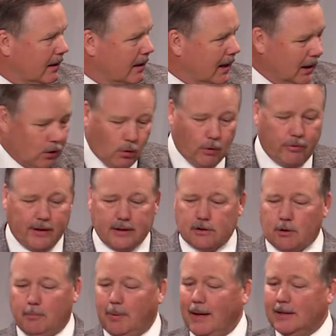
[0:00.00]
and old things
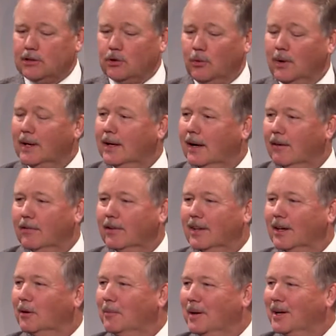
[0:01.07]
will pass away and
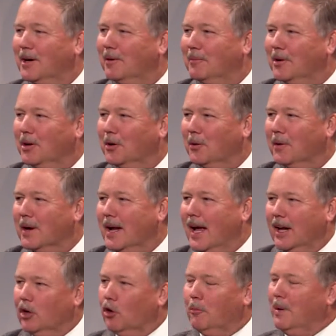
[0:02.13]
everything will become new.
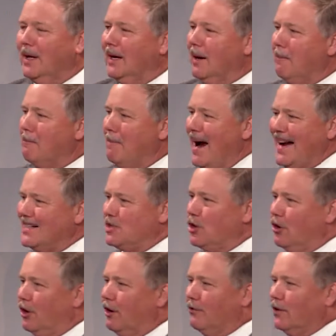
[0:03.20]
And you'll be an
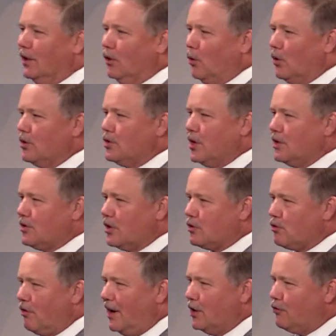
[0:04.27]
ambassador of the Lord Jesus
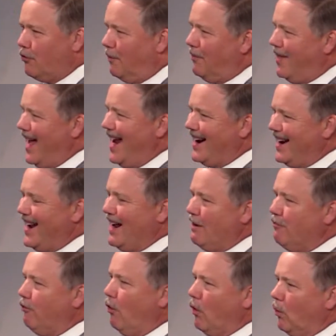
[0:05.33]
Christ from that day
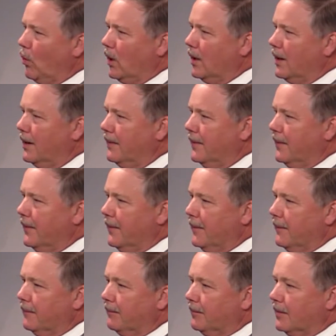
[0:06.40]
forward.
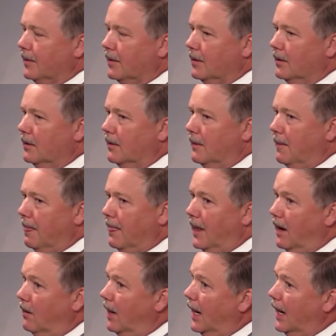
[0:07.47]

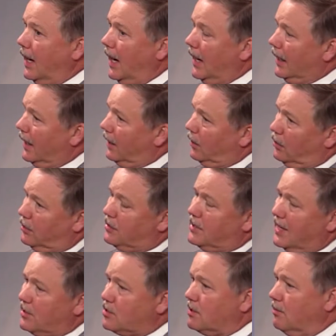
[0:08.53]
Now, I got a good
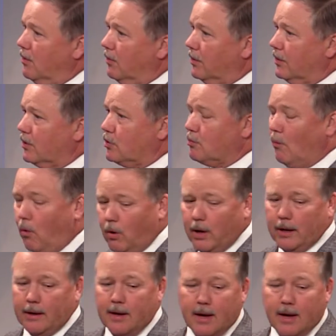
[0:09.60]
testimony this morning